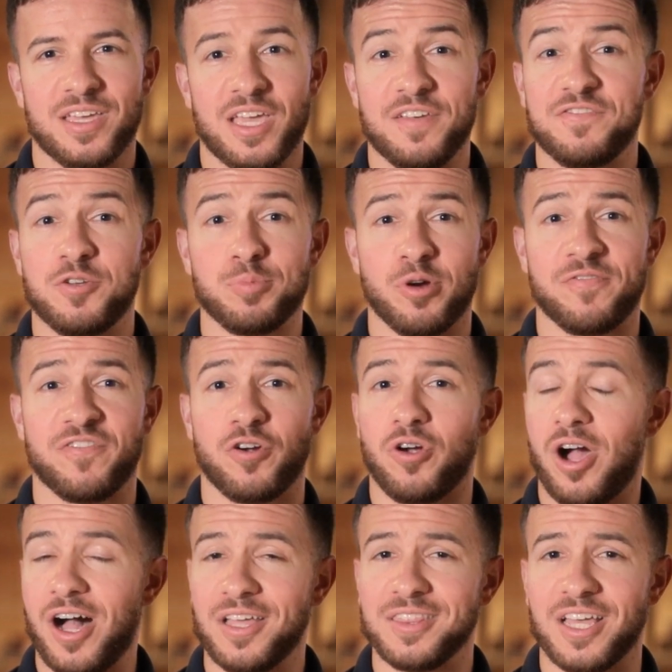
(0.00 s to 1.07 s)
If you prefer
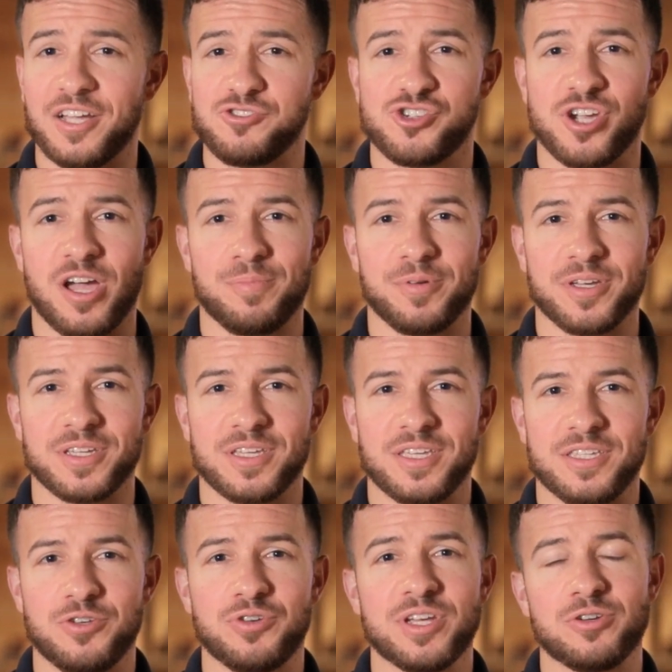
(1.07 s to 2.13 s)
online shopping,
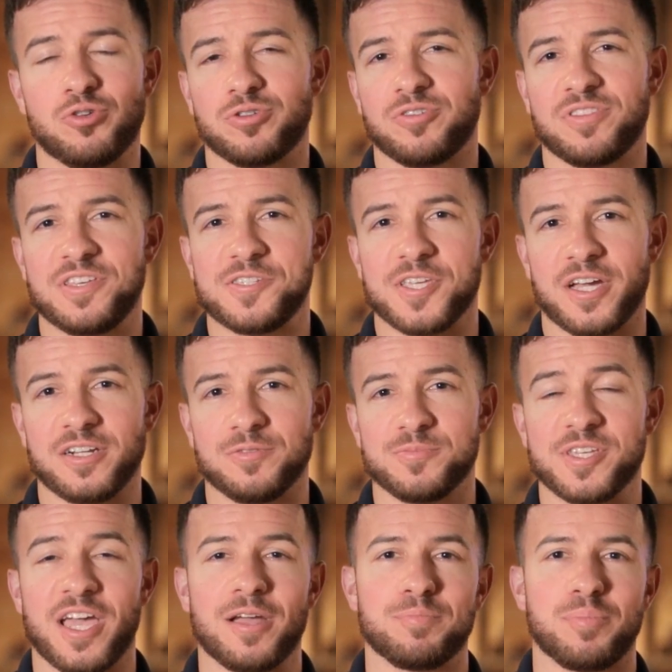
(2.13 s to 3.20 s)
you can order these
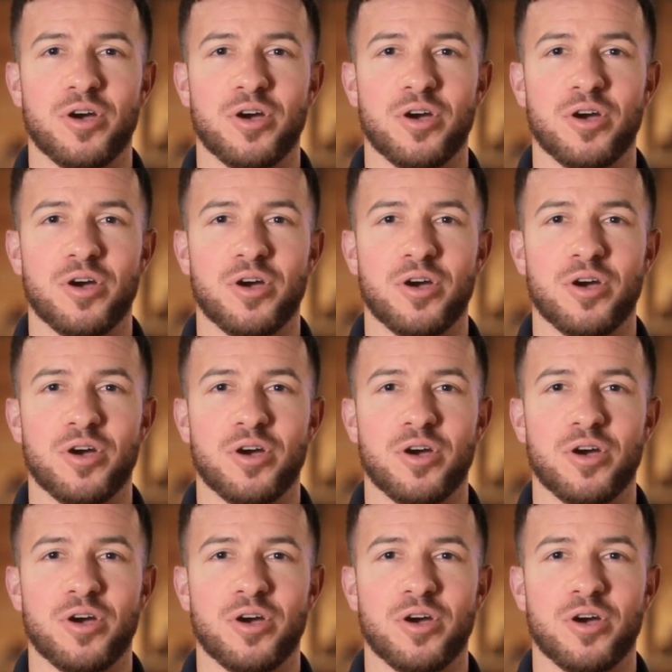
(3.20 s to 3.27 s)
items at